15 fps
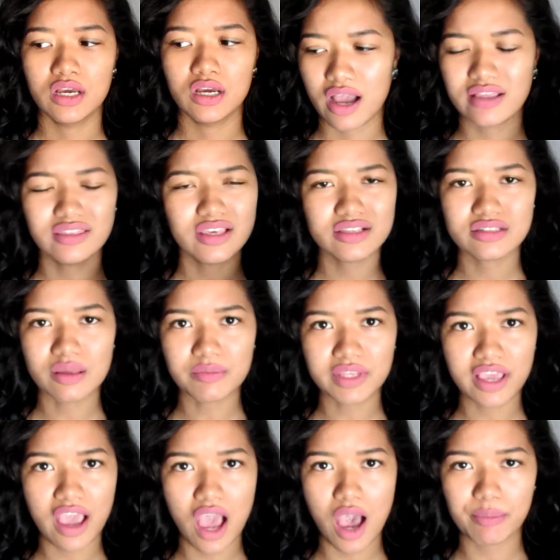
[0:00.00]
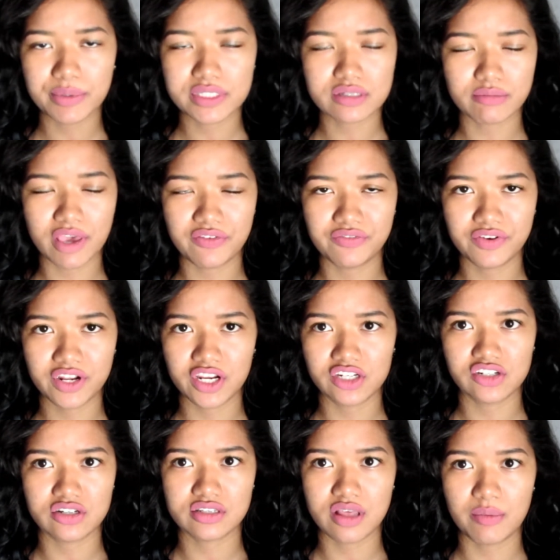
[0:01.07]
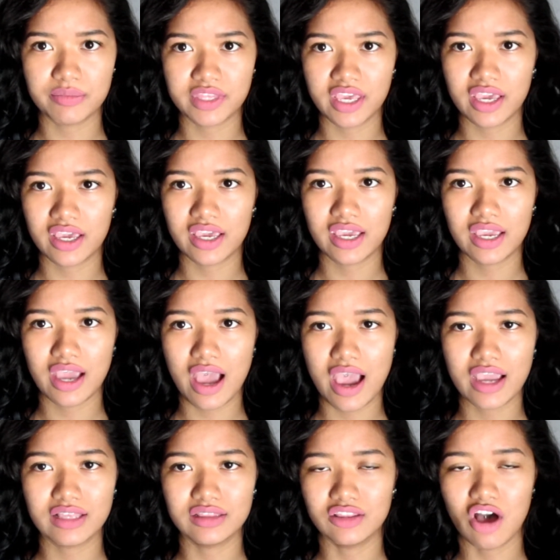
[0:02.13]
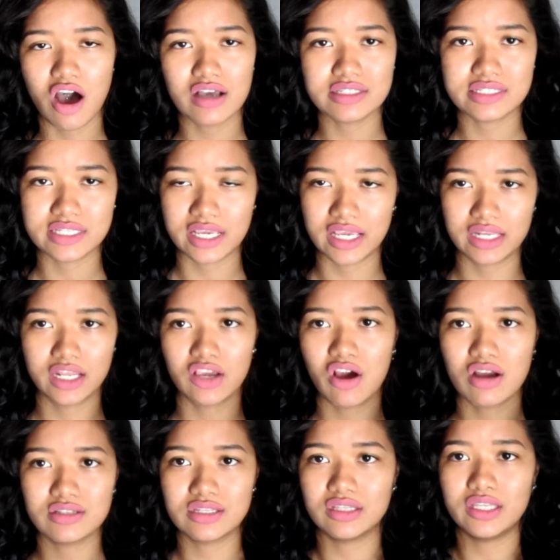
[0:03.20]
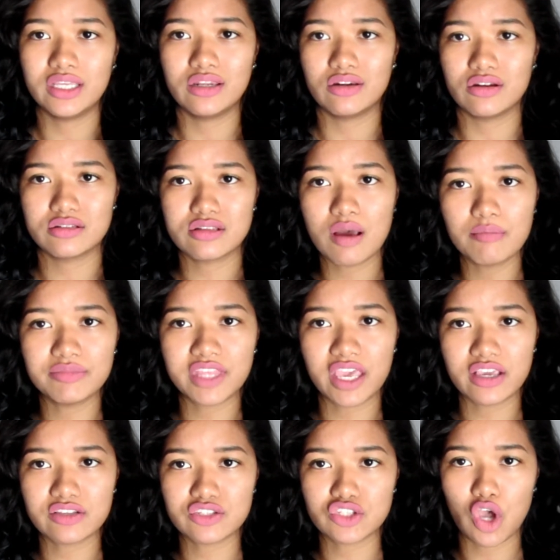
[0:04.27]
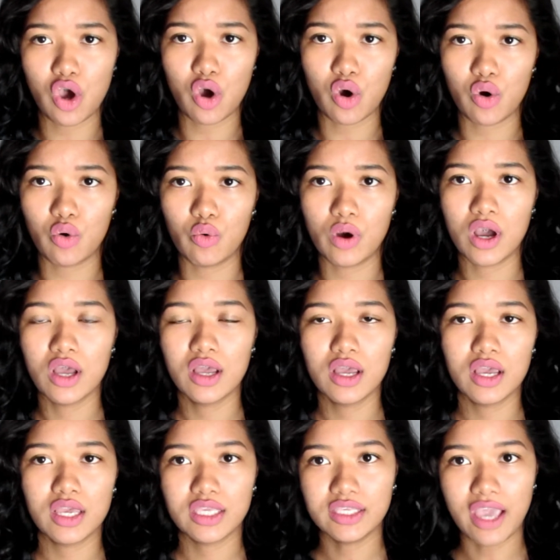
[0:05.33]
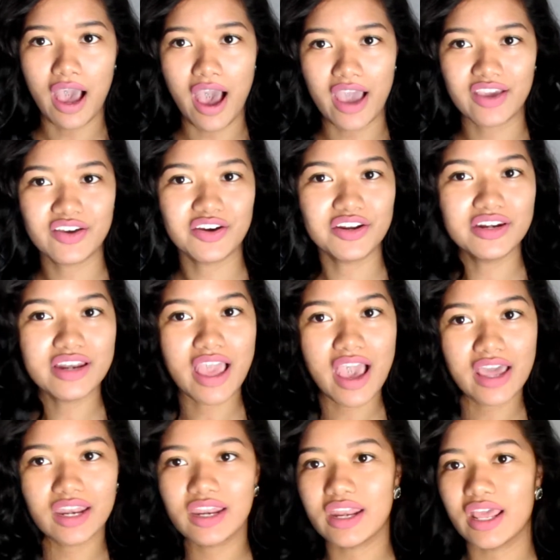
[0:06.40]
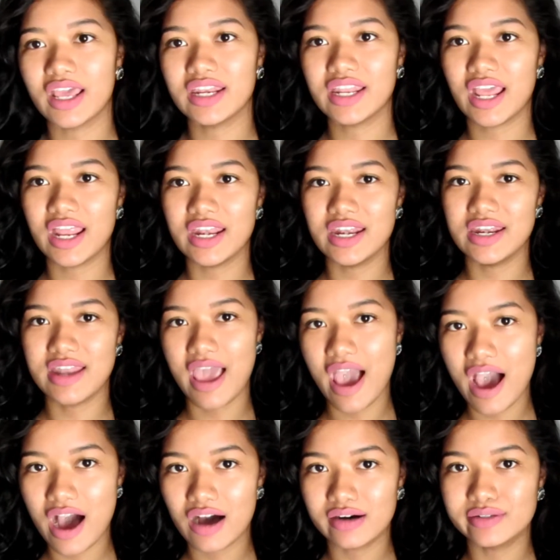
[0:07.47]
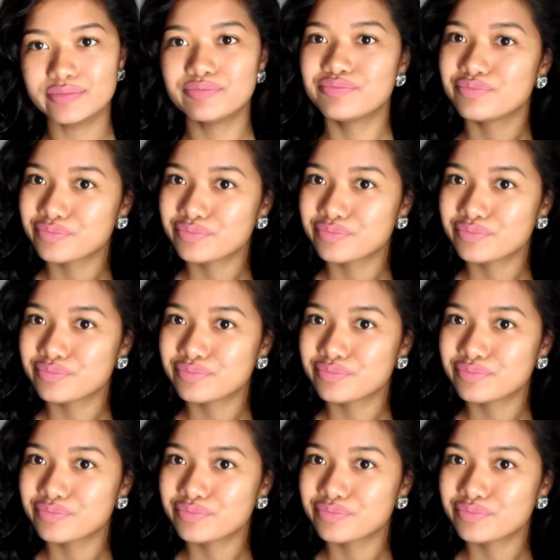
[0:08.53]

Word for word: I think something happened to my footage or something. I lost it. It got deleted or something. So yeah, I couldn't edit it, and now